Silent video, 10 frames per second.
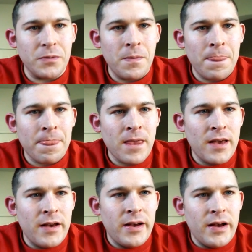
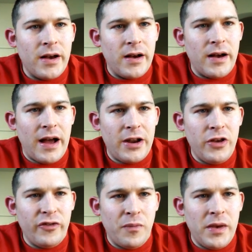How do you use meat
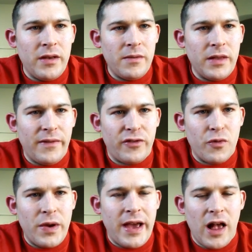lifts to recalibrate
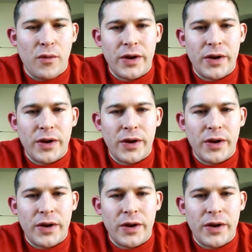training?